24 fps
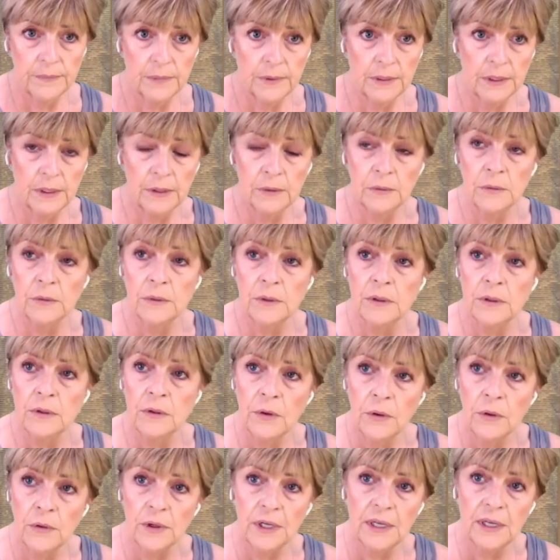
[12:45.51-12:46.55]
You know,
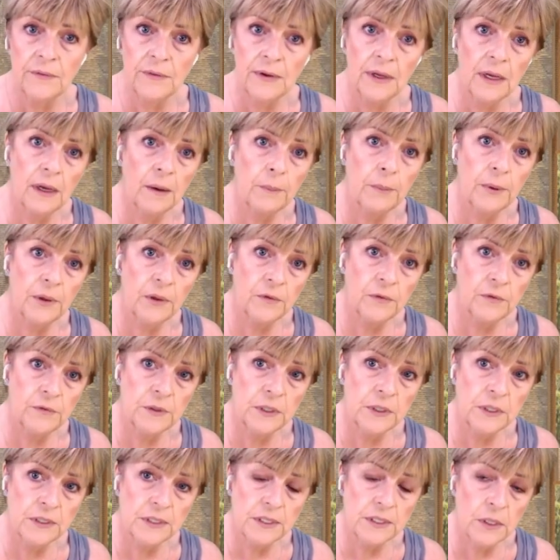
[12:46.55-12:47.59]
not giving up at the
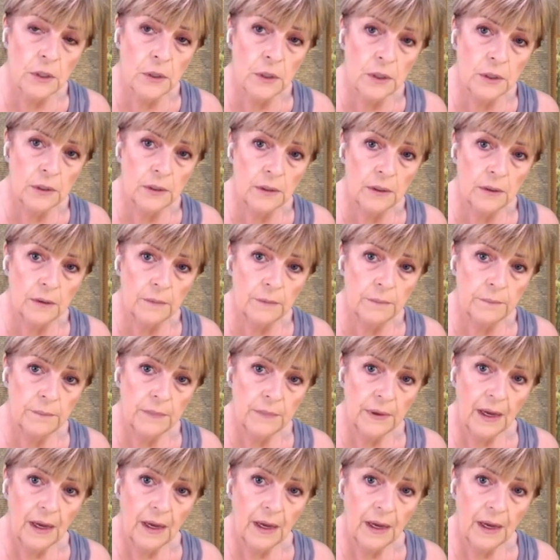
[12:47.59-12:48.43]
first hurdle,